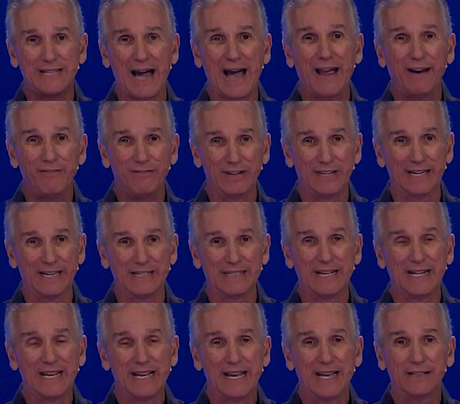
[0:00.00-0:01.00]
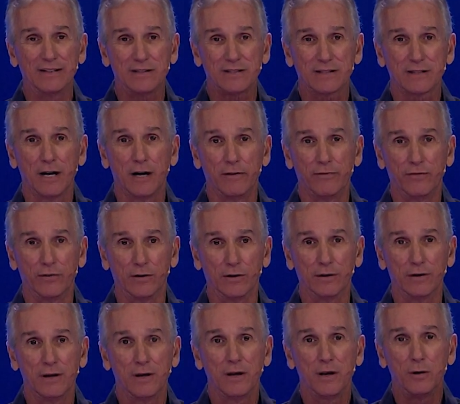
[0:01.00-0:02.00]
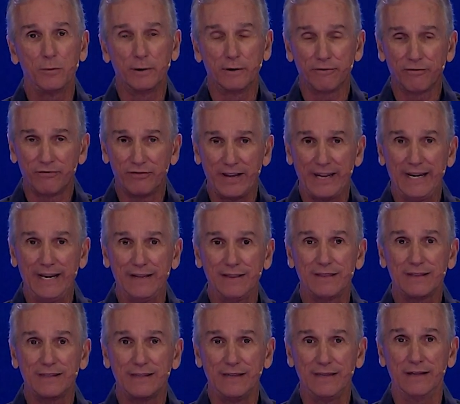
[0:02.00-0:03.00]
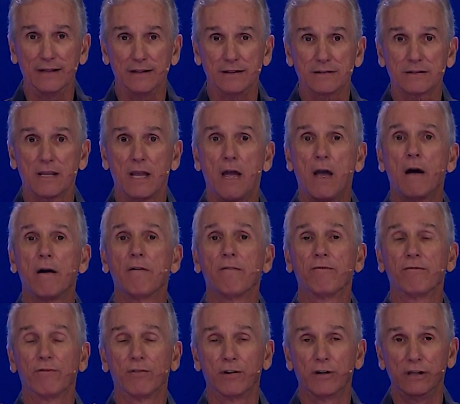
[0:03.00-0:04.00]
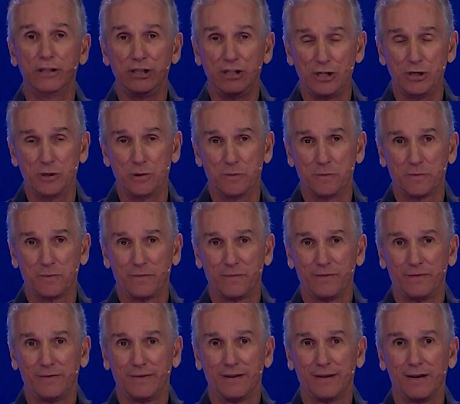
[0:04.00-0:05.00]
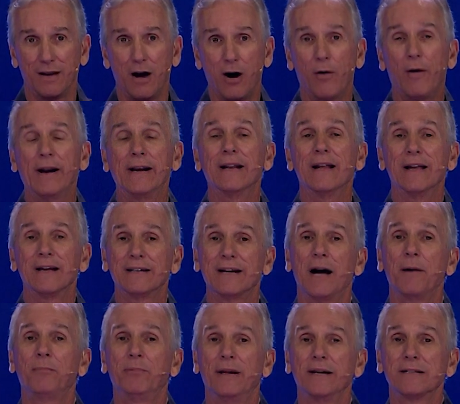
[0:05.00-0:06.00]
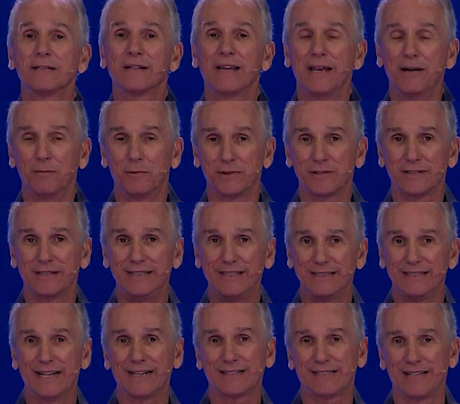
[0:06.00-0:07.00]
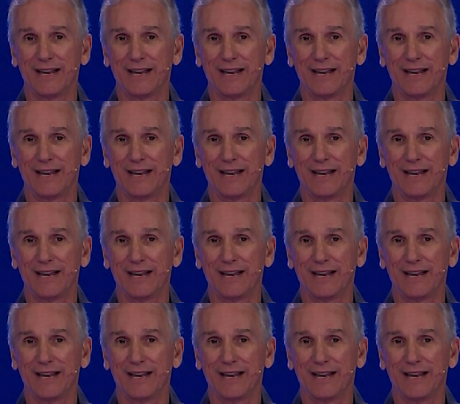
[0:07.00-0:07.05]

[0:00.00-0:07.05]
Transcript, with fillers: dive in and discover what faith is for you. All right, God bless, and we'll see you next